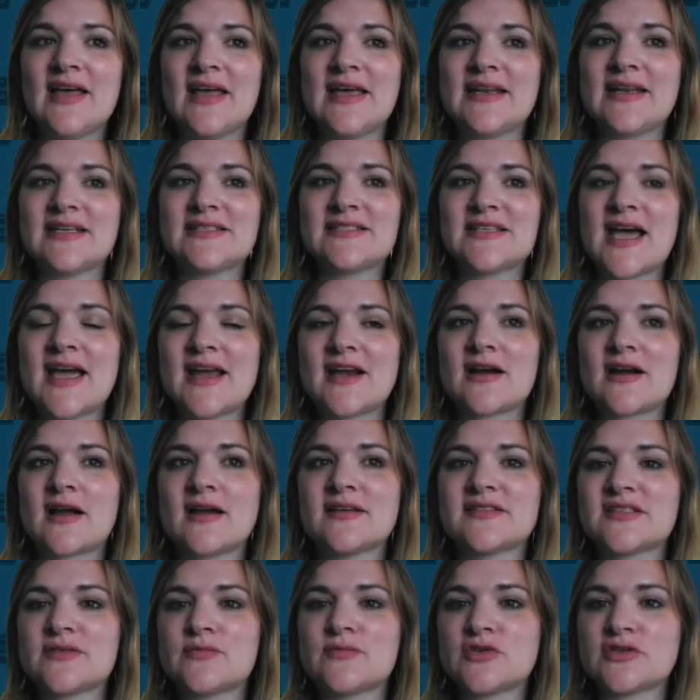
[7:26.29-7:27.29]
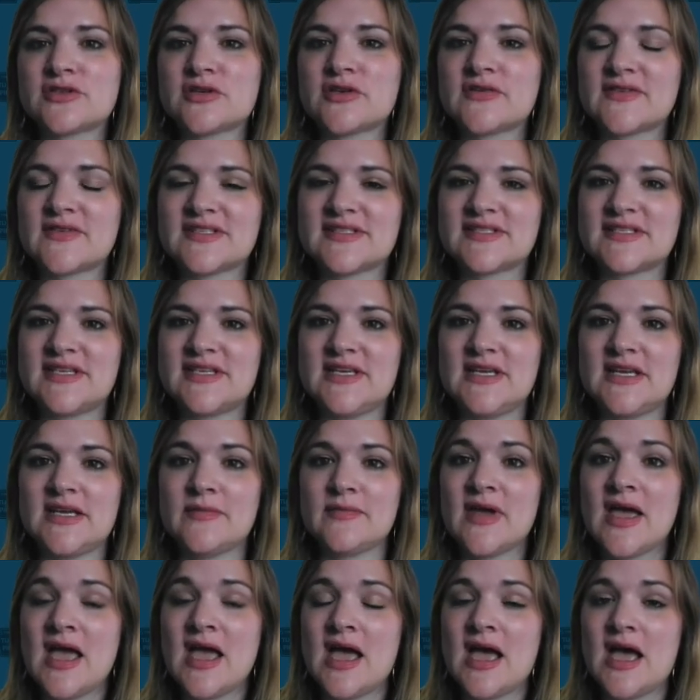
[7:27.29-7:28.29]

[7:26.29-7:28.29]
an entire customer service team